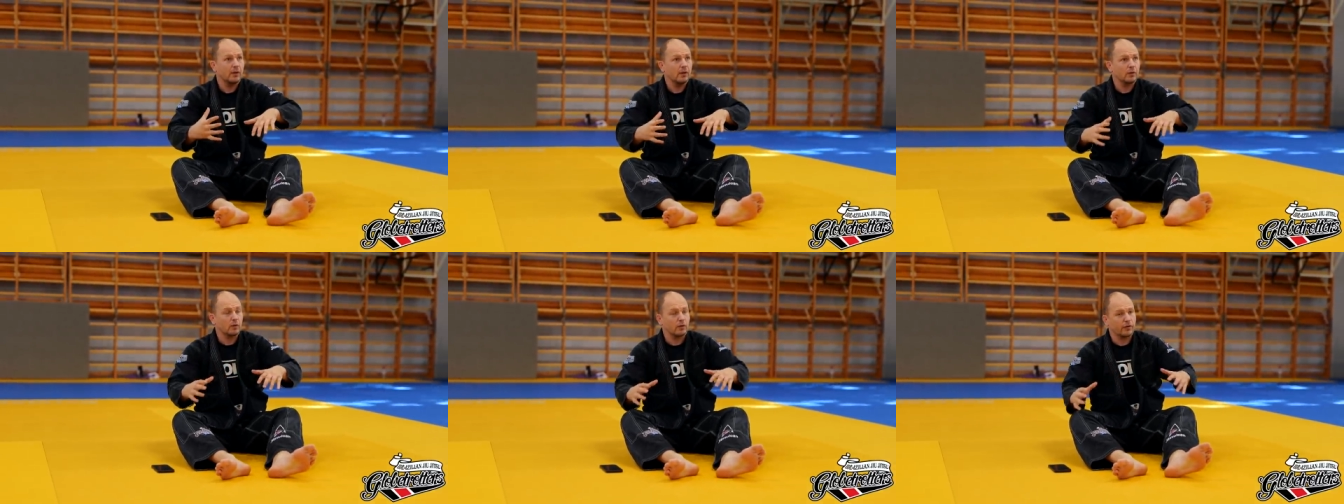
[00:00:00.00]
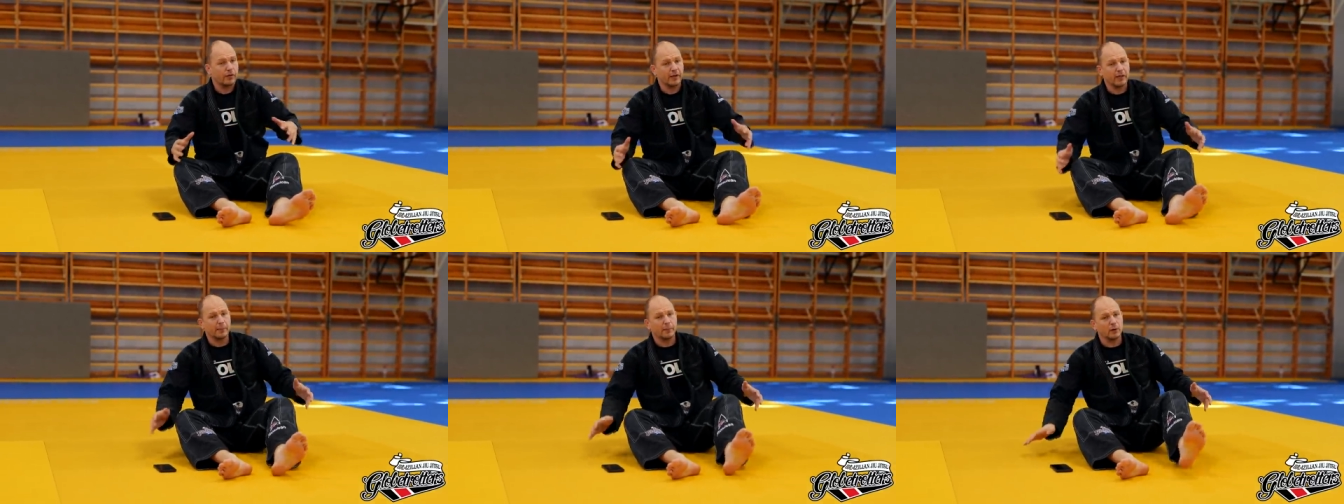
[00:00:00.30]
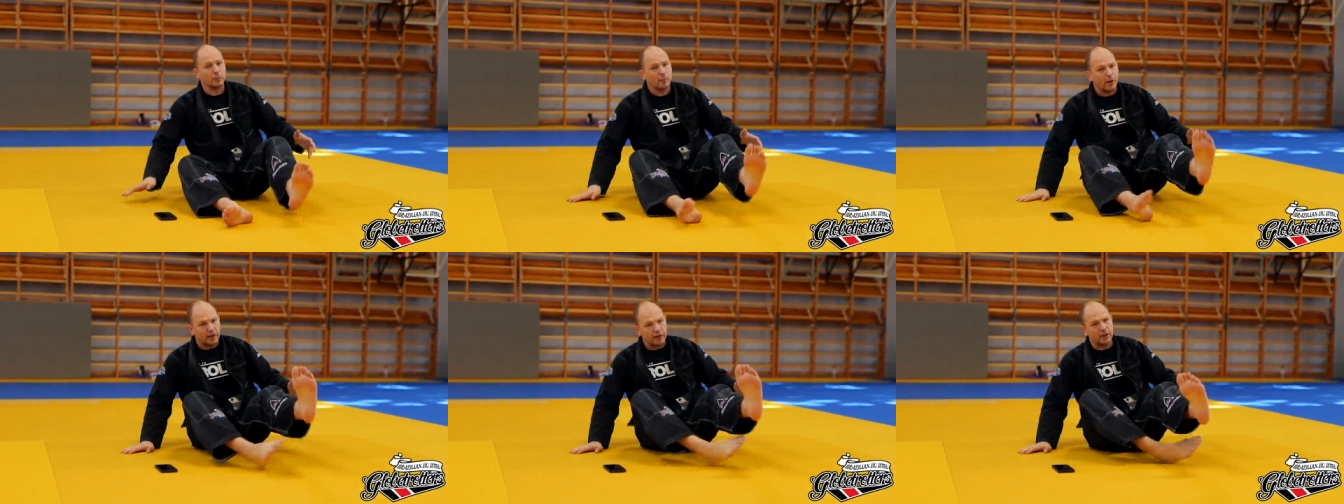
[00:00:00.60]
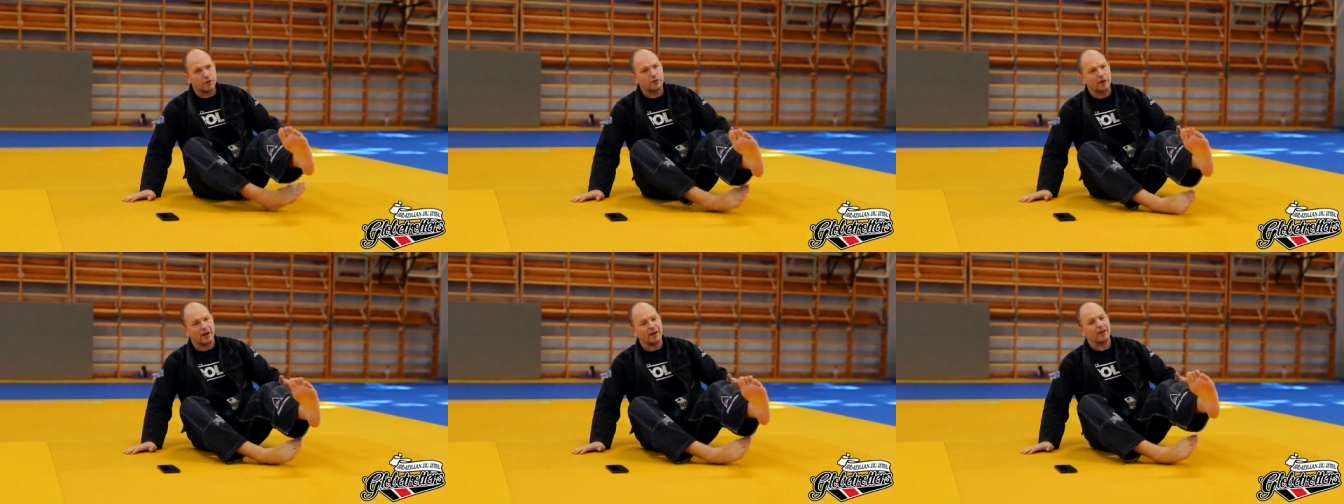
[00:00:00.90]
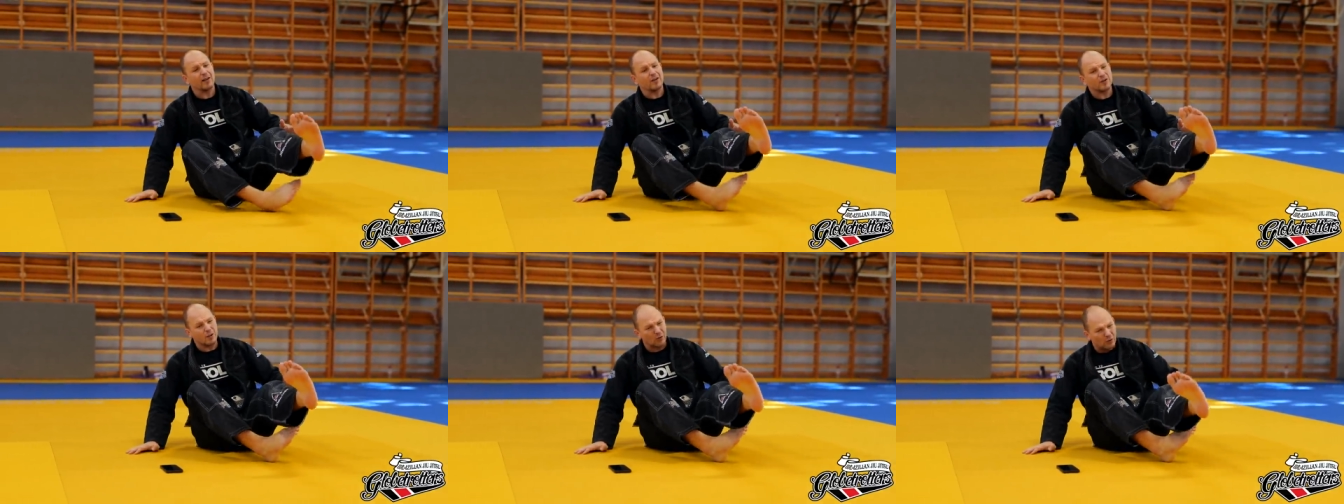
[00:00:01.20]
So think about body
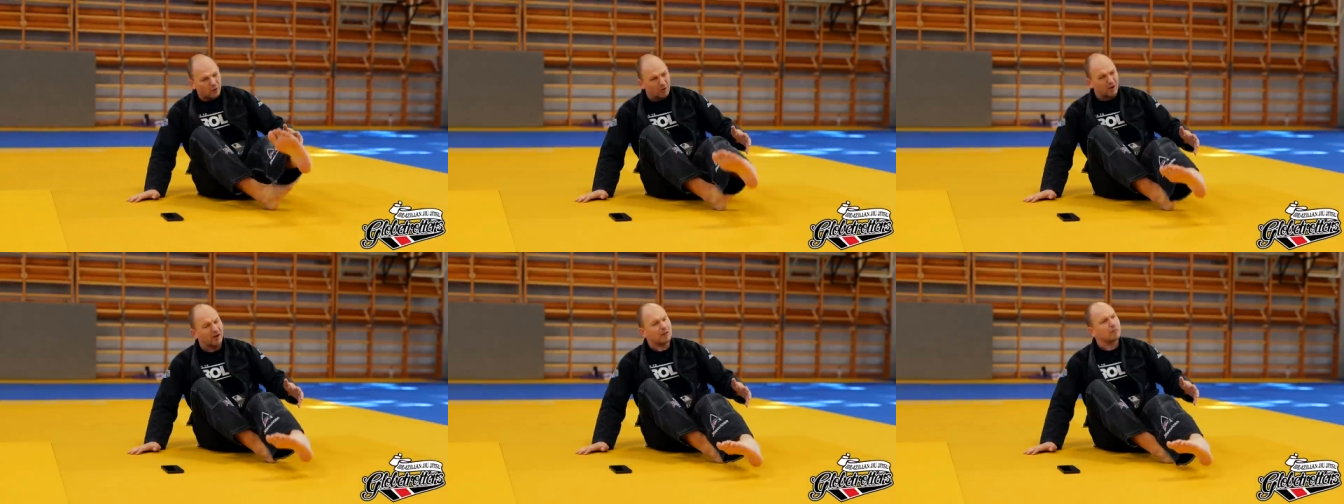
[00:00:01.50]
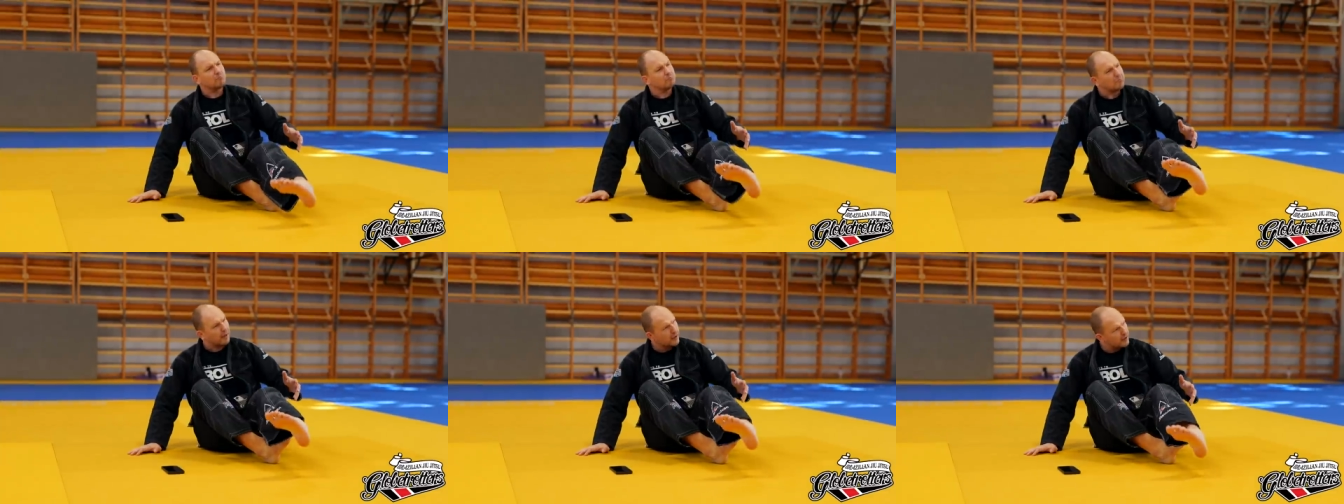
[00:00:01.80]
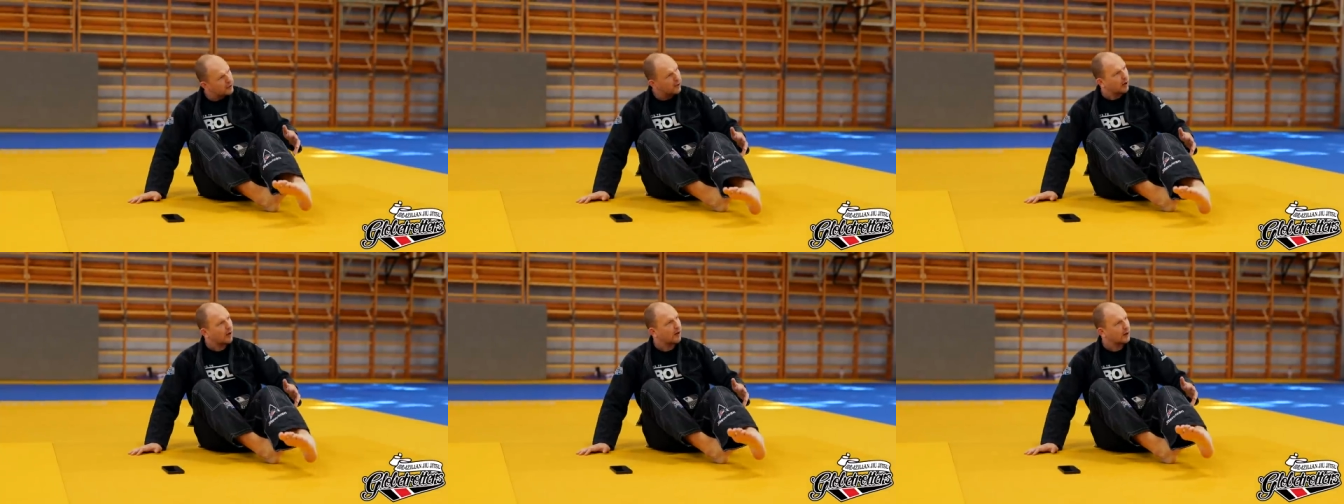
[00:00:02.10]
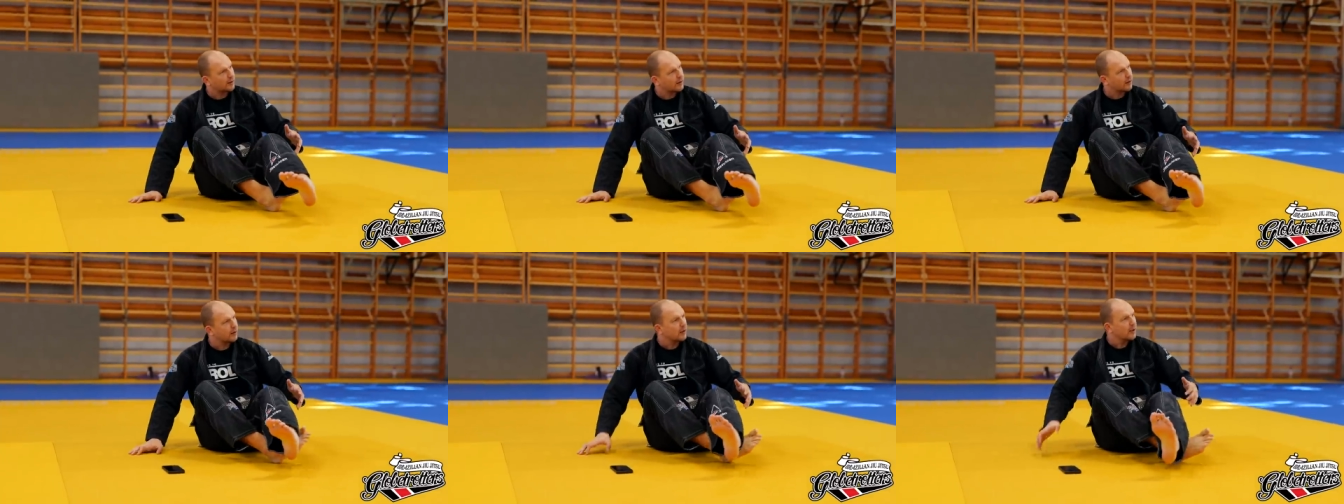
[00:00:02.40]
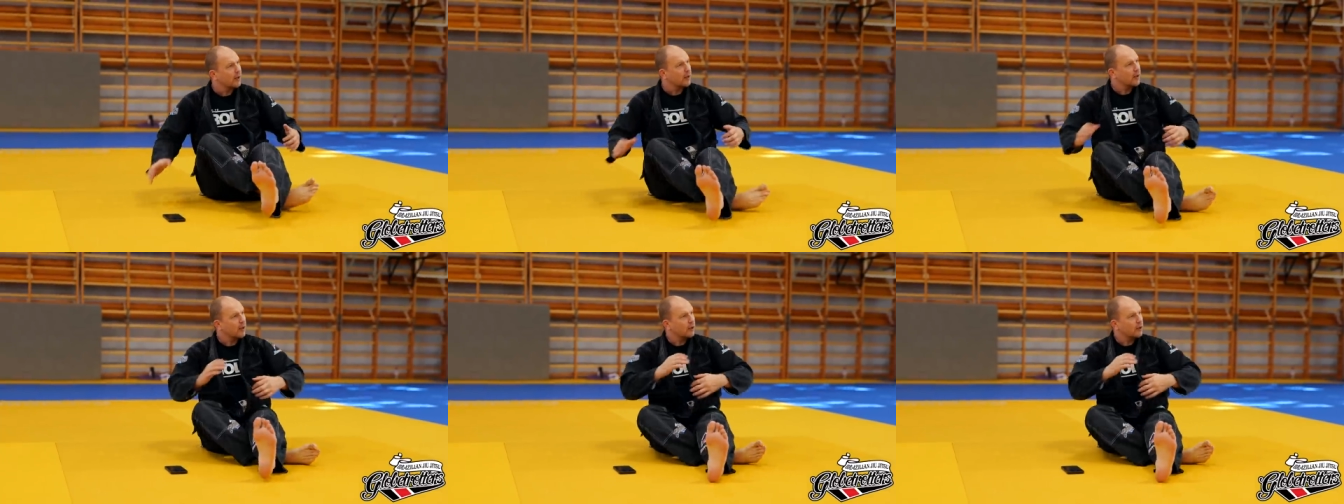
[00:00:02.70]
triangles, so go up, it's harder.